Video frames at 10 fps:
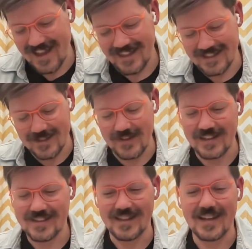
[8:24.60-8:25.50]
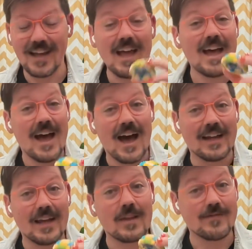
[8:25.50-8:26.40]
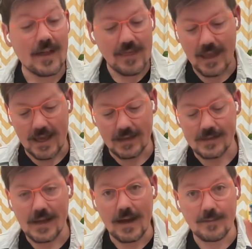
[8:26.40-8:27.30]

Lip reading: This is really silly. Now the fun thing is,